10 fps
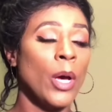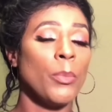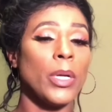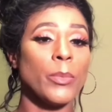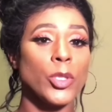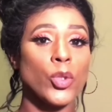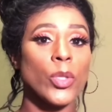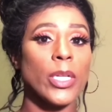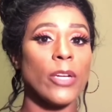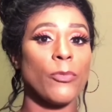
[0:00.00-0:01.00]
But a
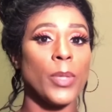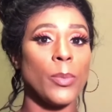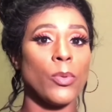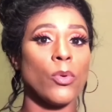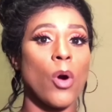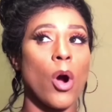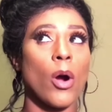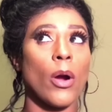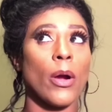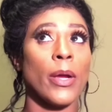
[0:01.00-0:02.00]
majority of people
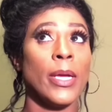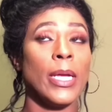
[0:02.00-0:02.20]
are